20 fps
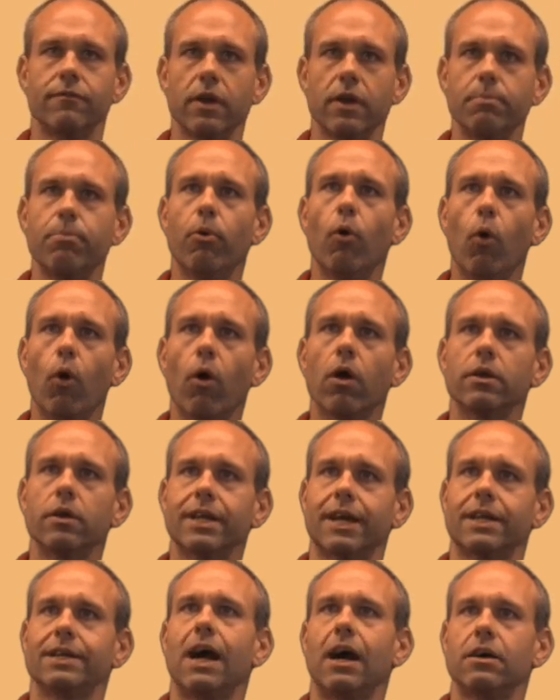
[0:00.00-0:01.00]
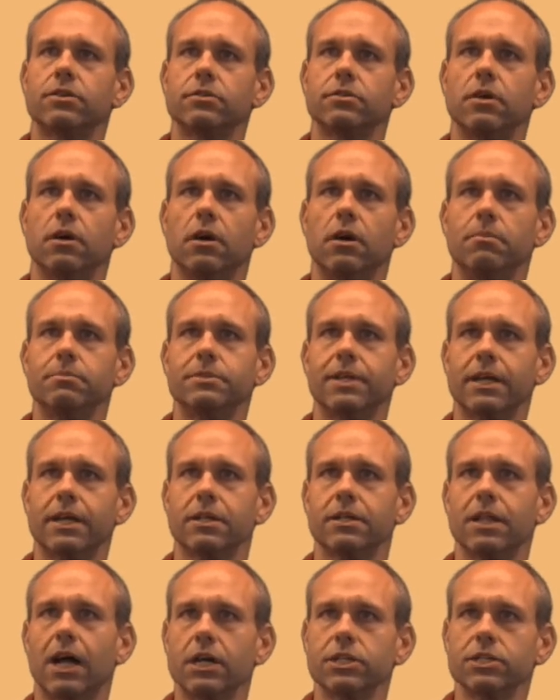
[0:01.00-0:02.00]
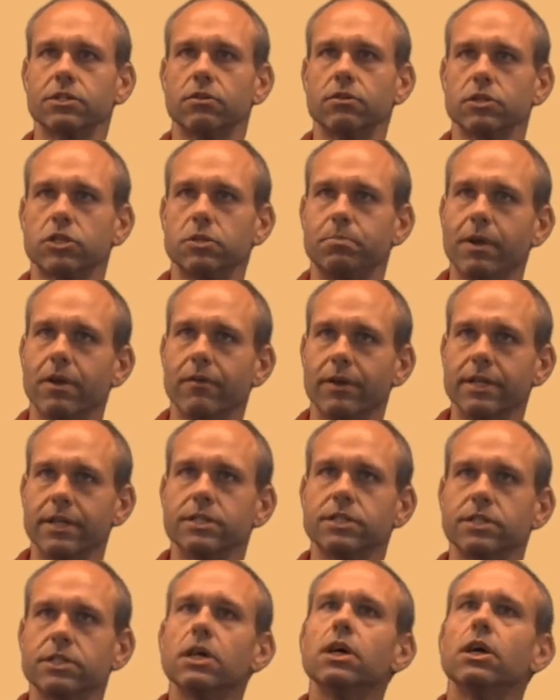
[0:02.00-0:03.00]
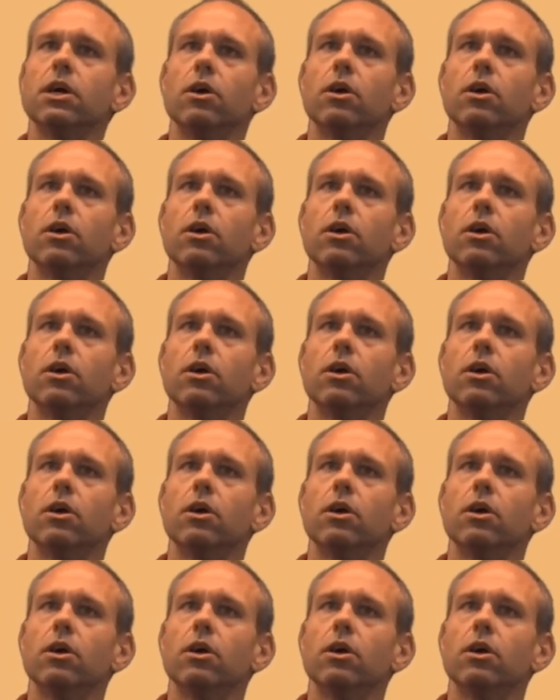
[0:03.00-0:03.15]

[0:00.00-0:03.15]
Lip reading: very poor technological experience